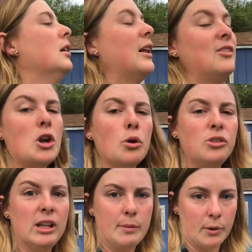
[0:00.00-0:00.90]
it's an
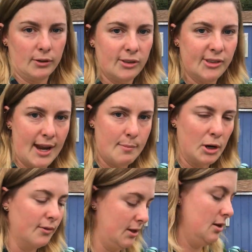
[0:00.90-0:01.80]
OCD person's nightmare
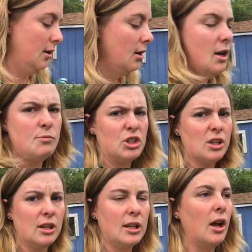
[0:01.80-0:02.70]
over there. Just
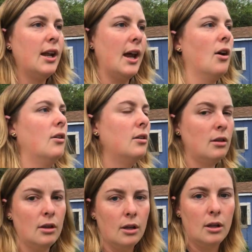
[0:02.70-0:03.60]
going to tell you now,
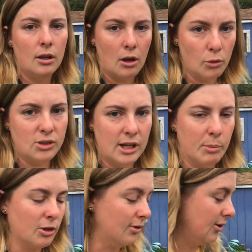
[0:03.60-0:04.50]
OCD
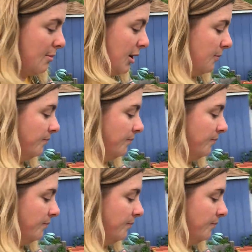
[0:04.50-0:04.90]
person's nightmare.